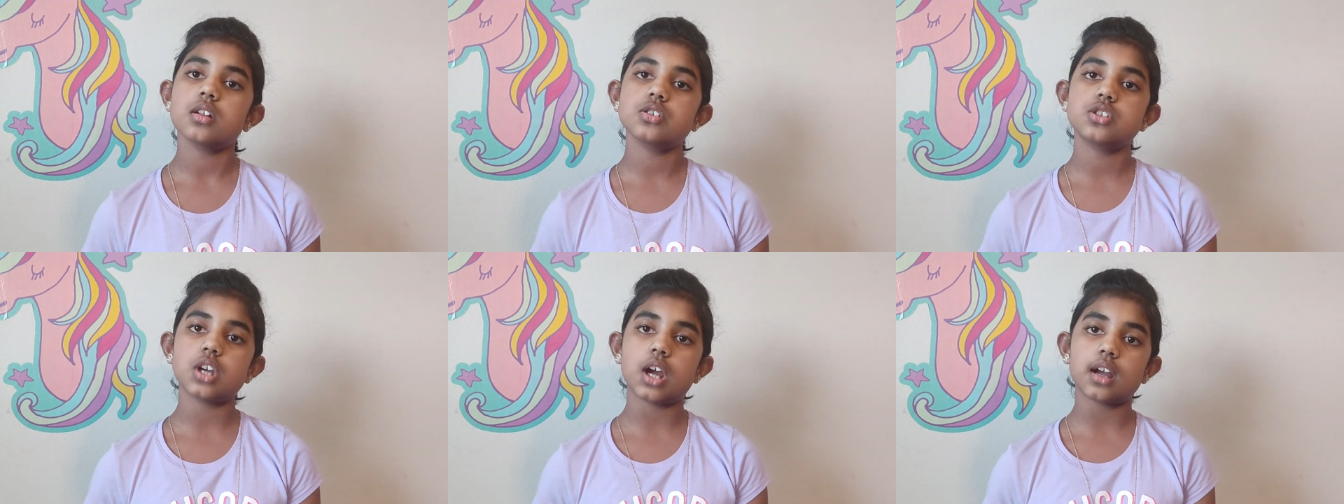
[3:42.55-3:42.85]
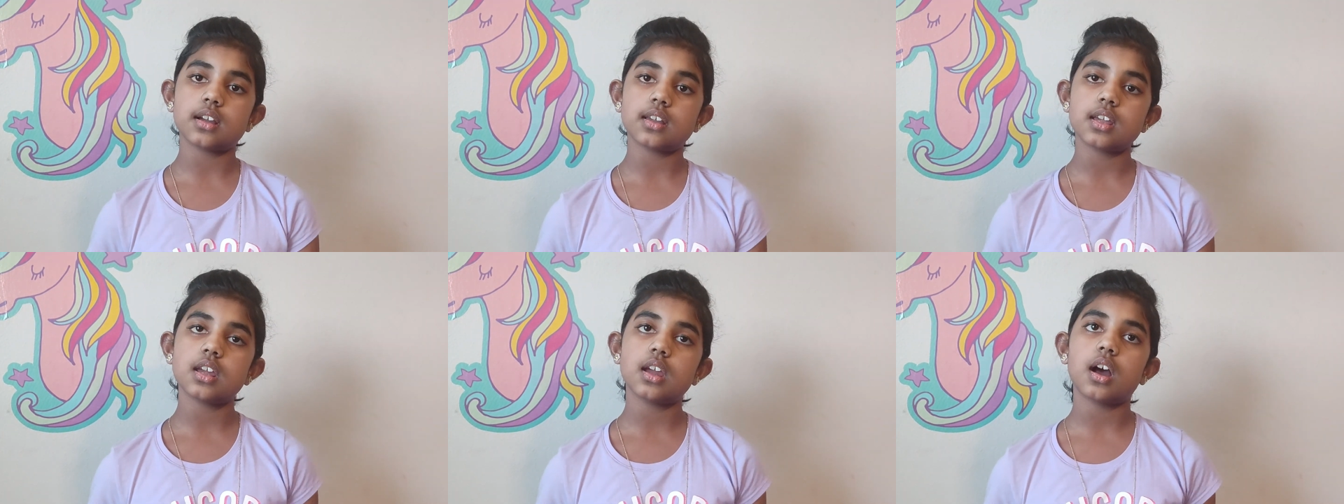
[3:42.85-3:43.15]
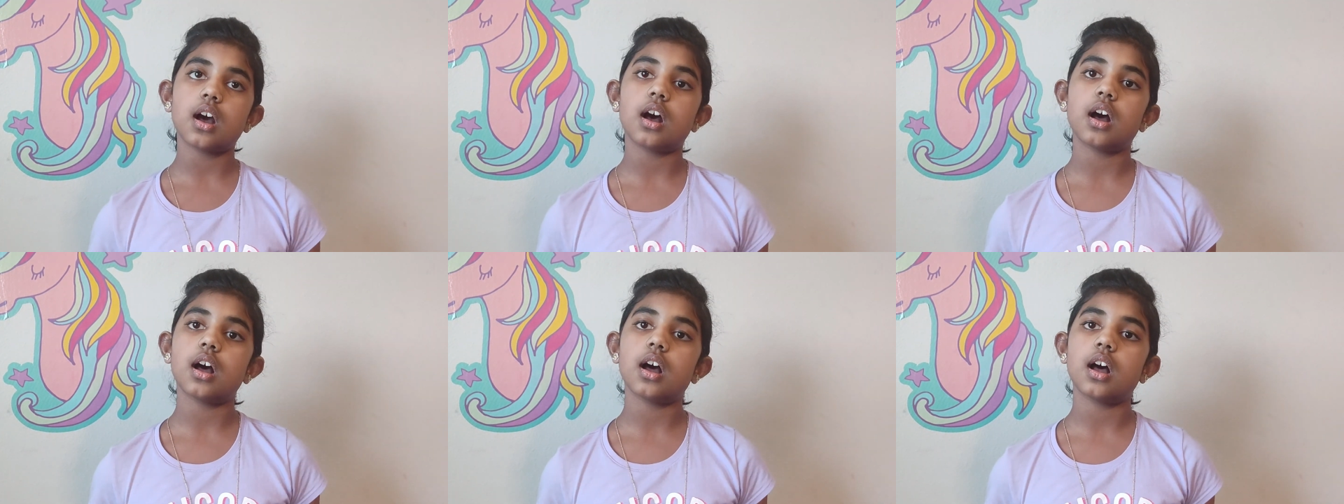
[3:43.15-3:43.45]
Jacky
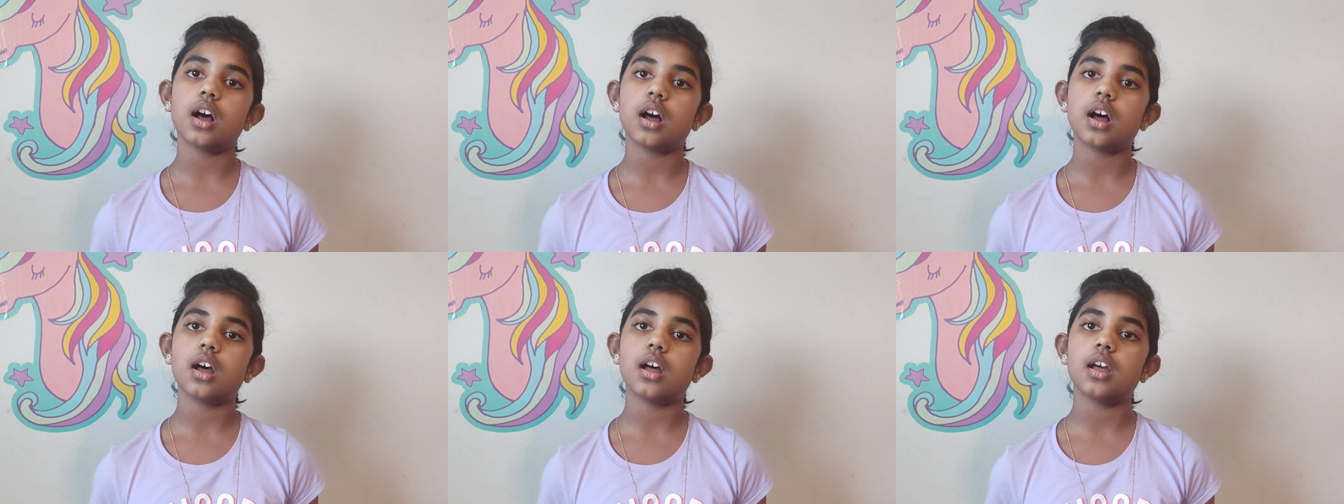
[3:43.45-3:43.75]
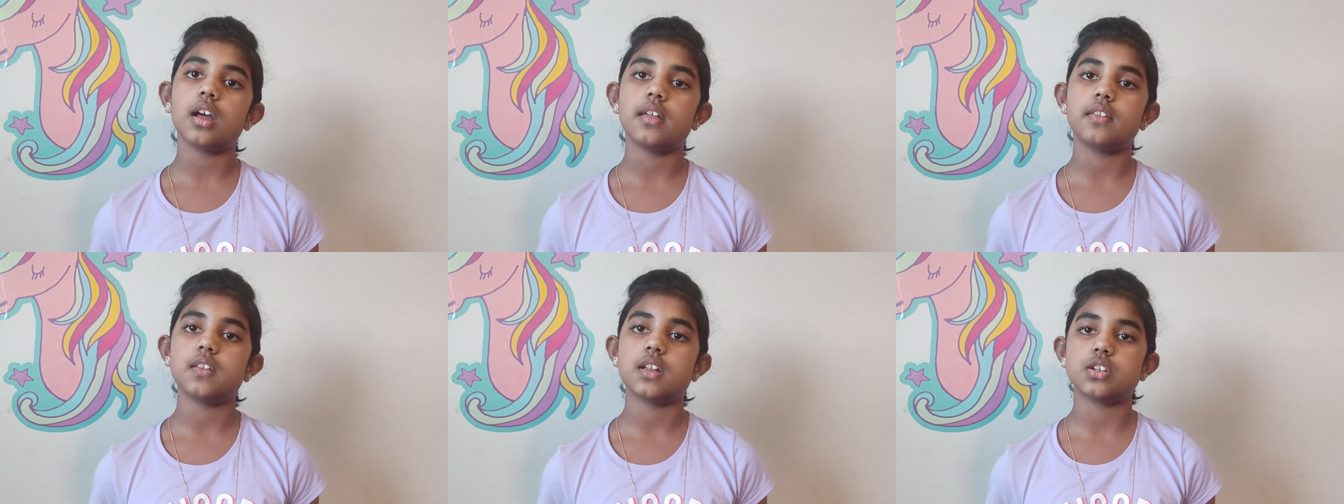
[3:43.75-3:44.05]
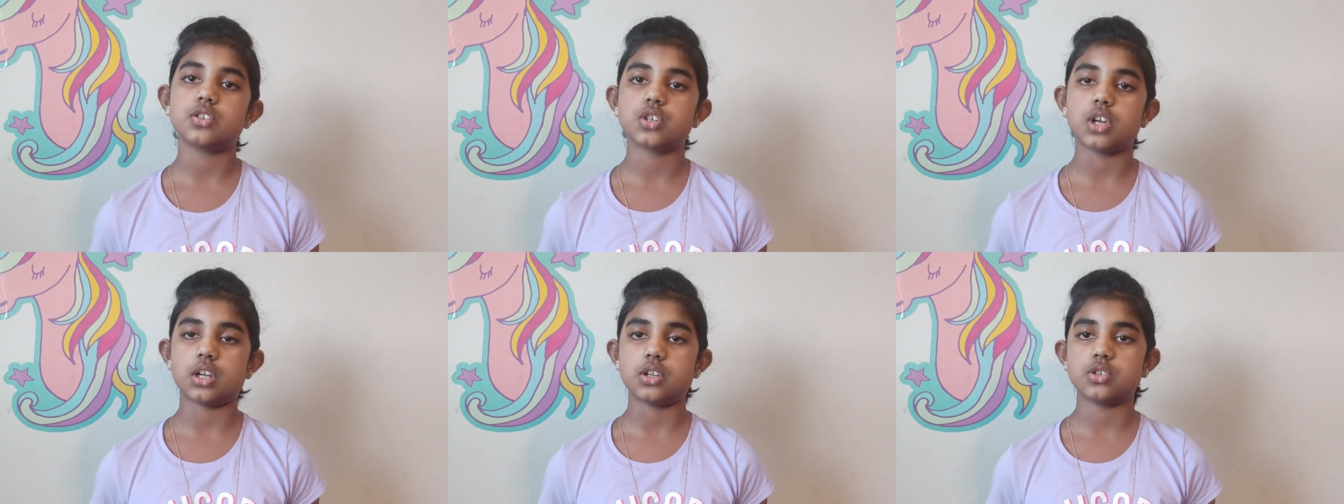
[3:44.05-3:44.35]
Ha-Ha, and
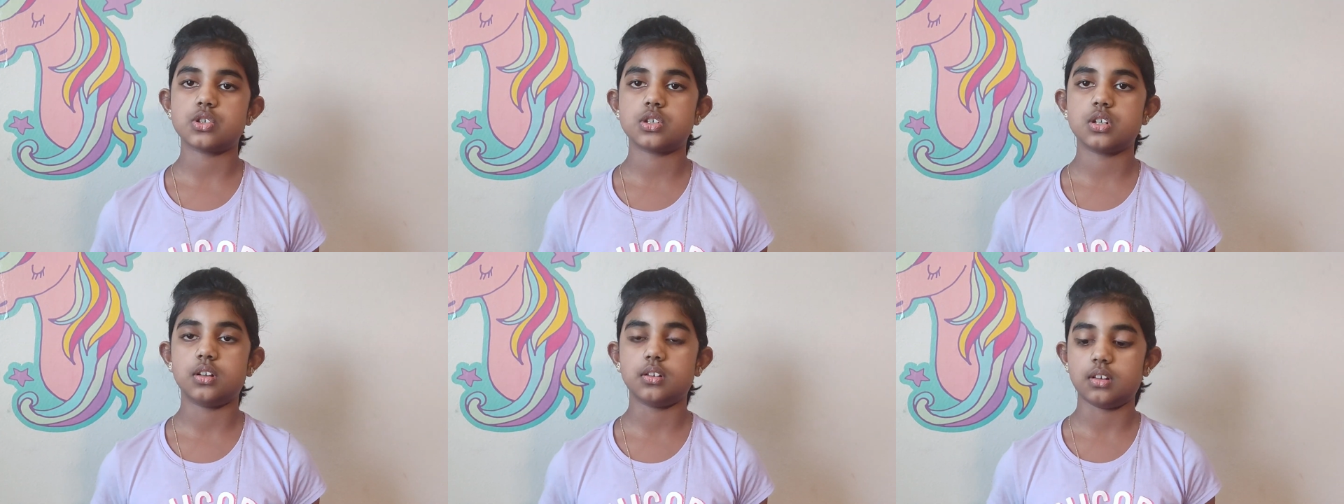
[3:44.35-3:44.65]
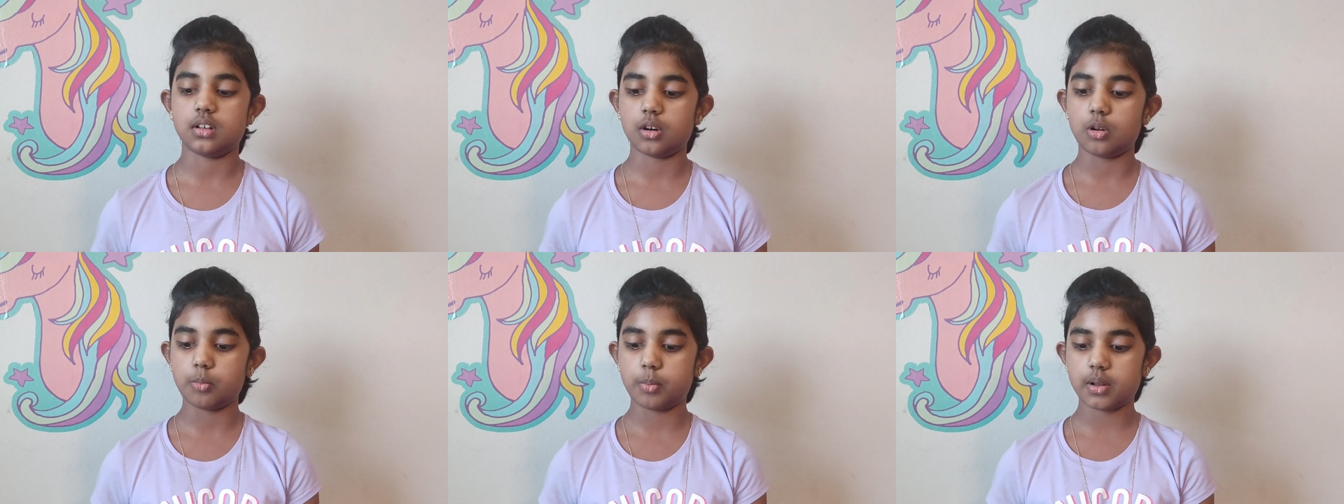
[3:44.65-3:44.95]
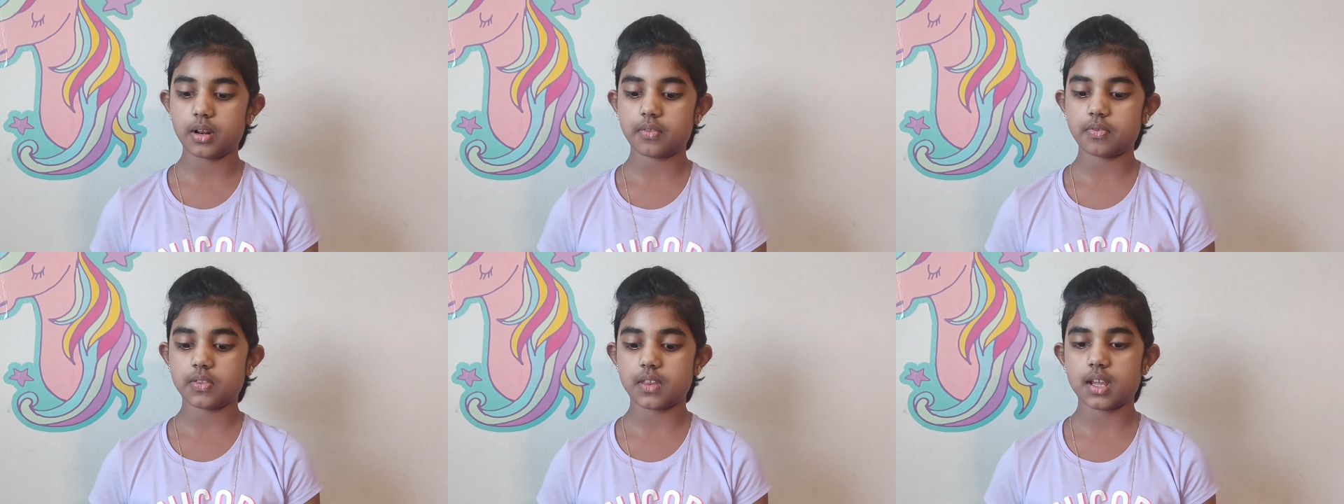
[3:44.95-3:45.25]
they changed a little
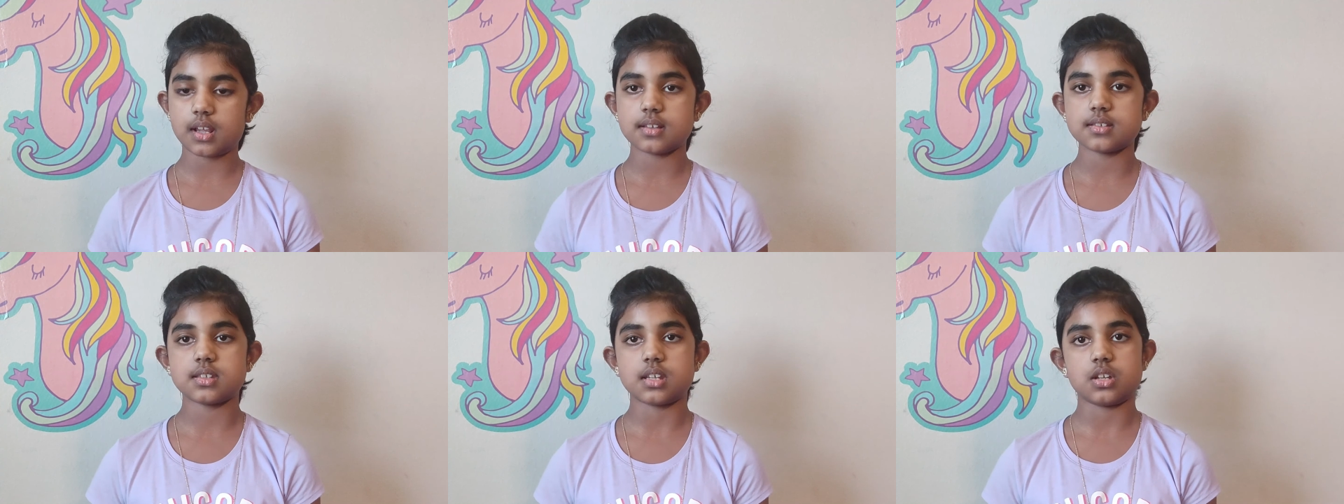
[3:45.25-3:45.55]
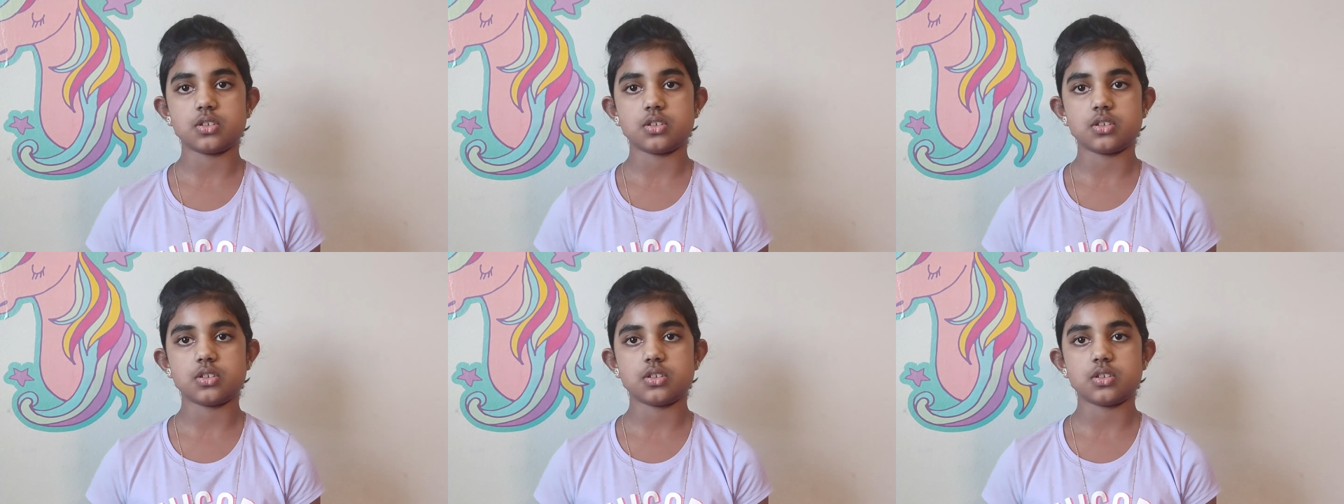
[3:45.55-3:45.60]
bit of things,